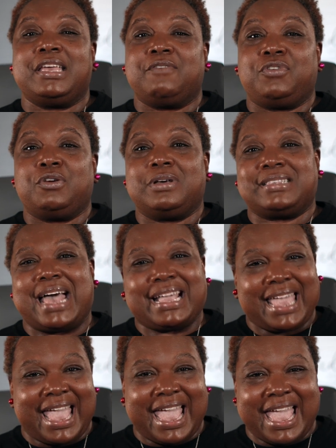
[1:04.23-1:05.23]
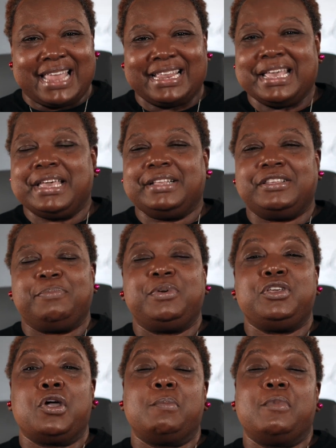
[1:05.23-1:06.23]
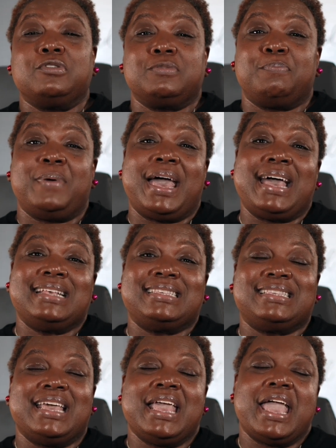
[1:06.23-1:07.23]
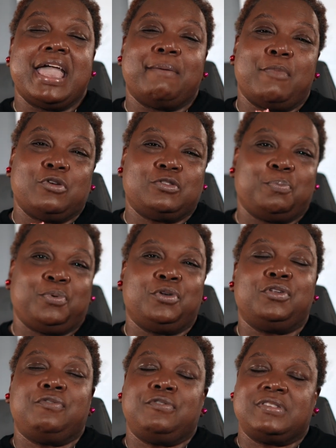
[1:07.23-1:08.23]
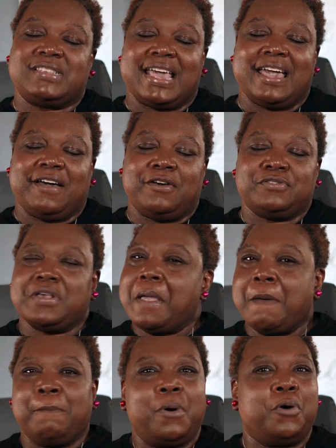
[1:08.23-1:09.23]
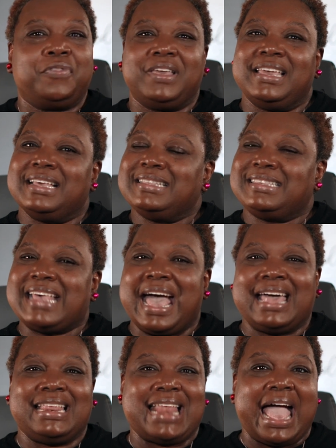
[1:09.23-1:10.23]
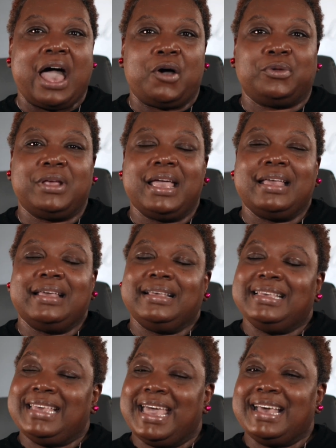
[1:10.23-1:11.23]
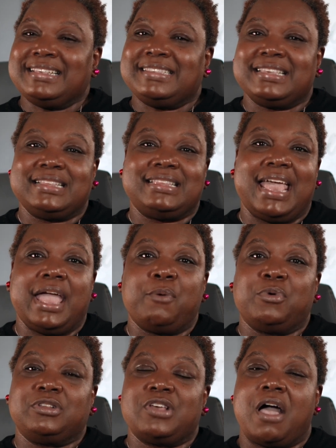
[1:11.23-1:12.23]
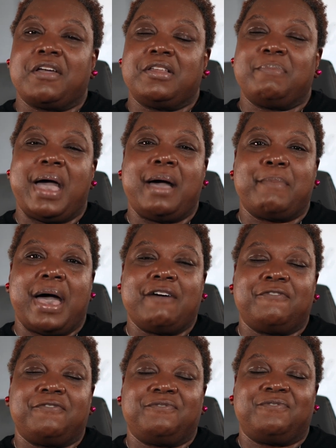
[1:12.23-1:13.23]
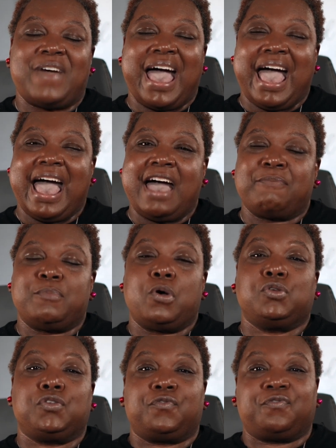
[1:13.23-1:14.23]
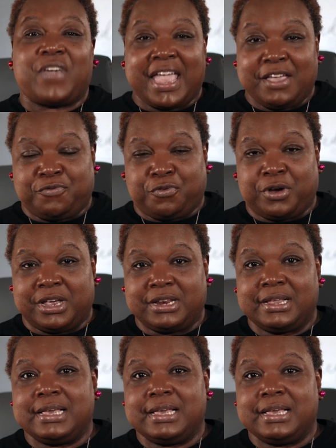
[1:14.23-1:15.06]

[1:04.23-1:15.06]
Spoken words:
of you as I can to be your most best and most beautiful selves, both inside and out. Yes, today we're talking about my 5 most favorite